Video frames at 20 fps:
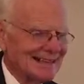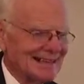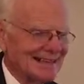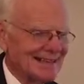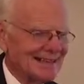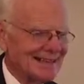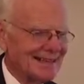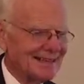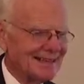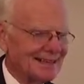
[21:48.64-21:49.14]

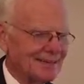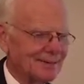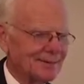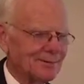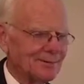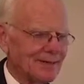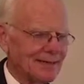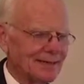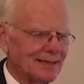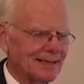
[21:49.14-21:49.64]
Neither
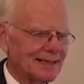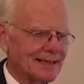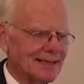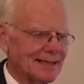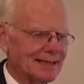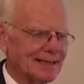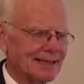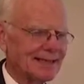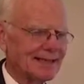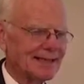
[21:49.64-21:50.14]
was
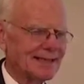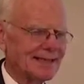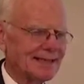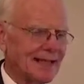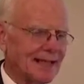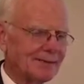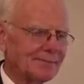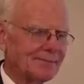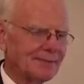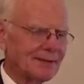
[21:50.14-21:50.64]
it the
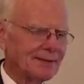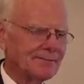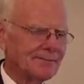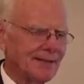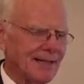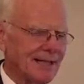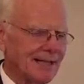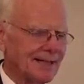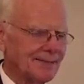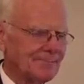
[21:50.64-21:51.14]
statement
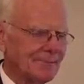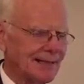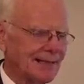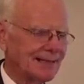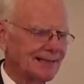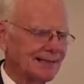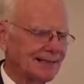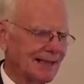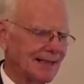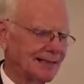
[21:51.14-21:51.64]
made by
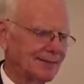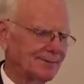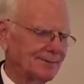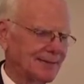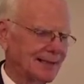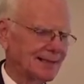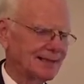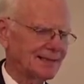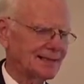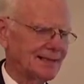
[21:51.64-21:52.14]
John
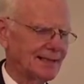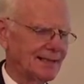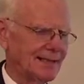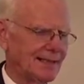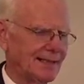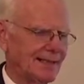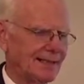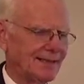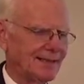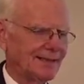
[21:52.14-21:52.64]

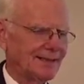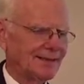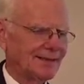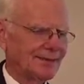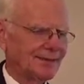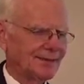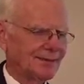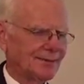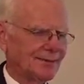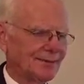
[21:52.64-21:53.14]
Wesley
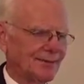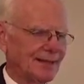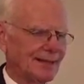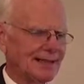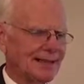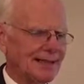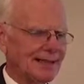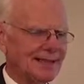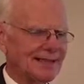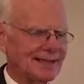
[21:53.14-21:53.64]
when
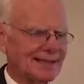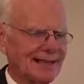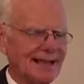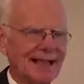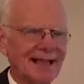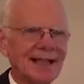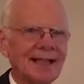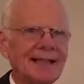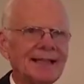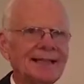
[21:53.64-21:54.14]
he
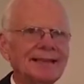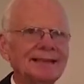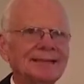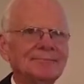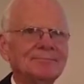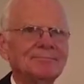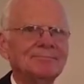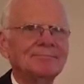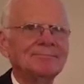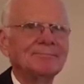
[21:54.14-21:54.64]
said,
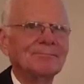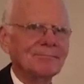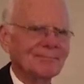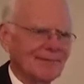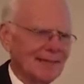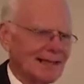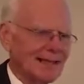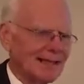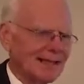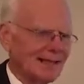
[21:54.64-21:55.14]

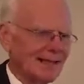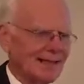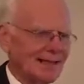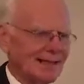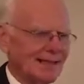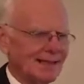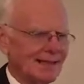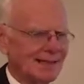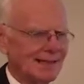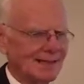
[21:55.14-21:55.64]

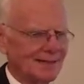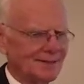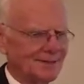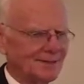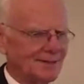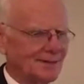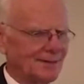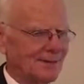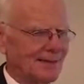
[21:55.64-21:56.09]
he, and quote